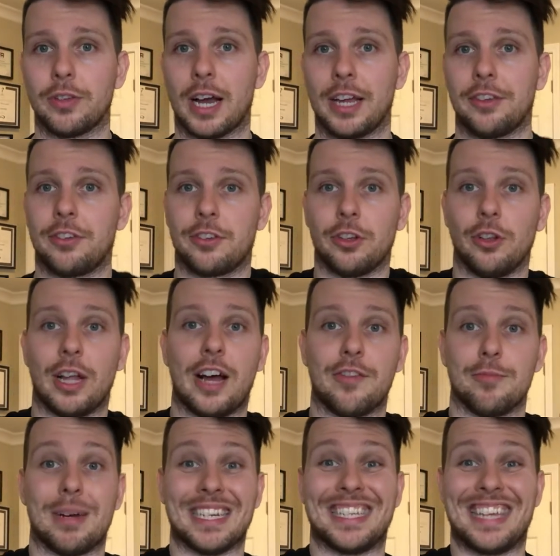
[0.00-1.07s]
I still have
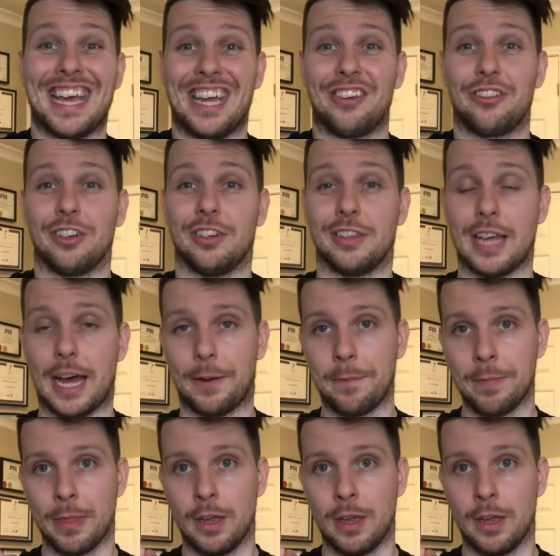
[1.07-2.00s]
my tension, that